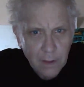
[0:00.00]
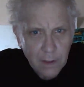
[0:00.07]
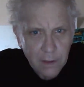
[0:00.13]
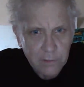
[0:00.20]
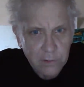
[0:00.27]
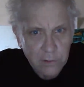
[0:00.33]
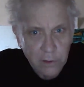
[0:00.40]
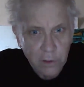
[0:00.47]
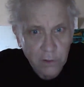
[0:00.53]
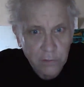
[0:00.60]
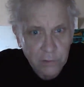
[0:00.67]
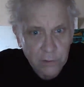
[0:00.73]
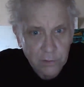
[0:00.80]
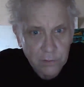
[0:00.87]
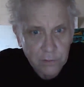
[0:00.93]

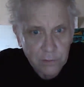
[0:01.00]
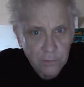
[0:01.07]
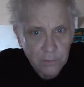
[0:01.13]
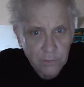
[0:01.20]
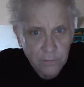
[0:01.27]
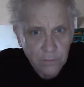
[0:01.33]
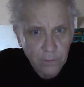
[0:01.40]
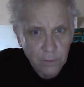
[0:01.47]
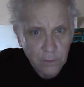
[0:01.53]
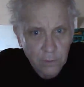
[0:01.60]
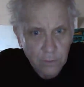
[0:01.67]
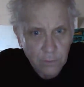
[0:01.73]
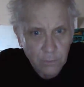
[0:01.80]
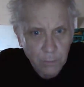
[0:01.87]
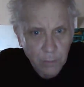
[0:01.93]
excuses
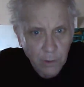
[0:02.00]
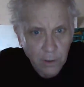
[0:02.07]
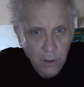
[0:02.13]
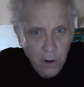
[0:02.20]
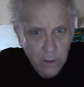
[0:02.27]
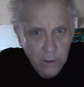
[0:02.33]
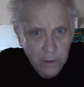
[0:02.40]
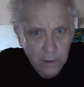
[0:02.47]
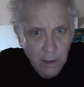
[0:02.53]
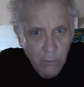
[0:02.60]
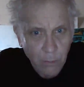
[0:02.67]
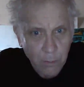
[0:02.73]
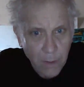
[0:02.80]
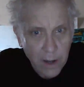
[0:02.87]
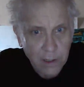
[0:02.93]
for McCartney. They
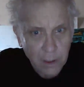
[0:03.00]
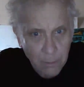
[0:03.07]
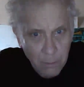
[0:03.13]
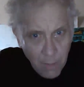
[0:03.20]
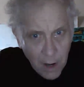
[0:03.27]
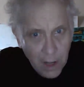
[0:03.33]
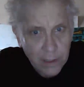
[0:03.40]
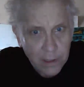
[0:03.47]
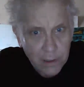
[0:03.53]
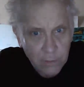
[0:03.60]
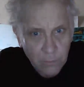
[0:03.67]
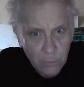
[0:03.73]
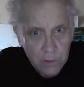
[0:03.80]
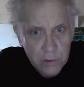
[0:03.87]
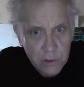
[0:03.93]
were making money
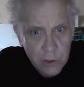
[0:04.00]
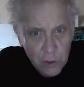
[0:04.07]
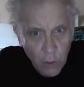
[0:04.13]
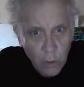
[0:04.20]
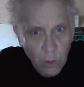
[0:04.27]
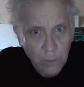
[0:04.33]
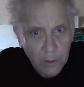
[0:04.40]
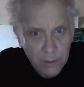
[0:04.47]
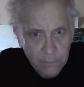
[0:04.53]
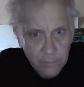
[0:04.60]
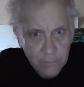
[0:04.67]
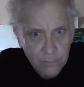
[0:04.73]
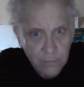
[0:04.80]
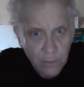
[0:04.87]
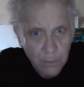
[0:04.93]
with Shulman
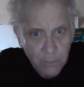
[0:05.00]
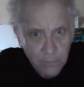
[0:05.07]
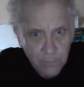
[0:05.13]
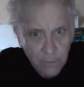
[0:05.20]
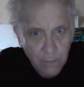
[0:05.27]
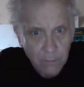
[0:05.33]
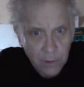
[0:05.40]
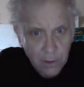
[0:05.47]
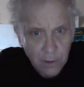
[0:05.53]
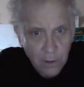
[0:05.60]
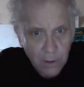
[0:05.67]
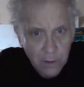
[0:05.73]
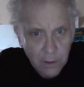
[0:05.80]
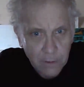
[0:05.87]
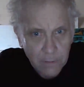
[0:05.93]
from
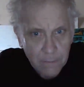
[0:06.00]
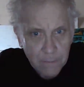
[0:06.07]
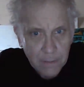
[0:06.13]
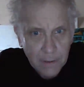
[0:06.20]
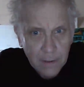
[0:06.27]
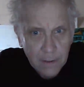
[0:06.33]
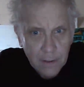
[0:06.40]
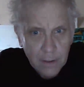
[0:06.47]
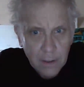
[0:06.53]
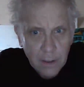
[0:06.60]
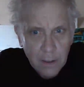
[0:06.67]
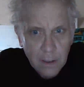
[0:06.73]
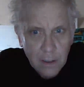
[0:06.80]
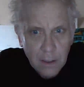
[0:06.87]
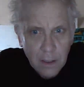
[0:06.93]
McCartney.
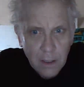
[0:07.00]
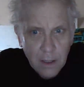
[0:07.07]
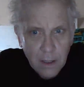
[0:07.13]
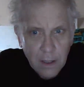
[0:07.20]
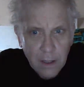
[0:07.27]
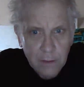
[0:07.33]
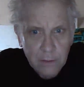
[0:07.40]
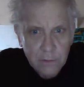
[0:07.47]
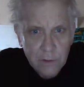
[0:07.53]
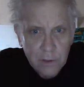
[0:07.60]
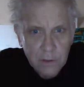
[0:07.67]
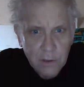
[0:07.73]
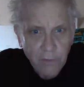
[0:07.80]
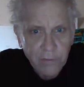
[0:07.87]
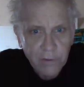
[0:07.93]
And
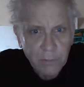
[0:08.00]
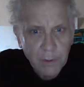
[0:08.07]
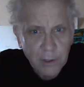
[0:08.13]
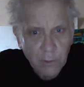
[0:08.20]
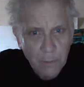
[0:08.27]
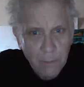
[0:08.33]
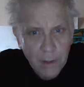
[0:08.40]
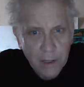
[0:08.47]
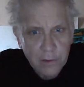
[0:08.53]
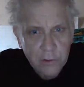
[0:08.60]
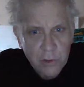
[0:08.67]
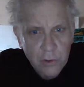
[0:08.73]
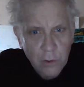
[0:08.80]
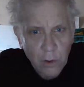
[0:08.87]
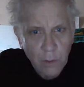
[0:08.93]
the difference between me and
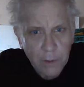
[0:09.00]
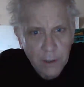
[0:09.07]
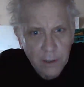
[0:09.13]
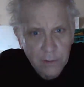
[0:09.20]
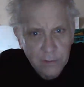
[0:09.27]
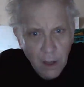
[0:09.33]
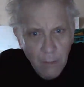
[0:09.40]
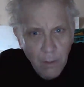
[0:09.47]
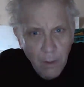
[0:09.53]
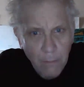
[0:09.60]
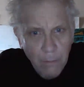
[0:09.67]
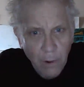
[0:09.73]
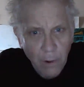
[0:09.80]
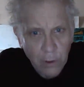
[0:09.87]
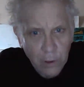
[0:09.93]
Shulman is I'm a
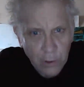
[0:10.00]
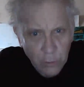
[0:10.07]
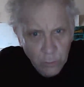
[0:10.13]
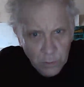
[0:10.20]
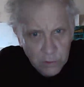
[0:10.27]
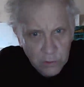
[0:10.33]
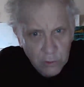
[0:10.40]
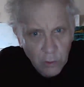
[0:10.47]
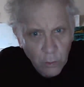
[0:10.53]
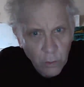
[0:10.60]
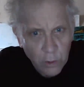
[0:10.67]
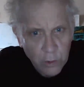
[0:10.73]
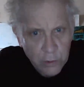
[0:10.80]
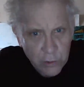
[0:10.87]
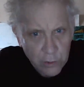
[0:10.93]
poet who was
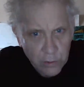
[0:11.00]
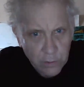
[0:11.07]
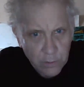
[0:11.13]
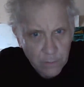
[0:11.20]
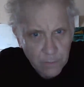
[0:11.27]
tortured,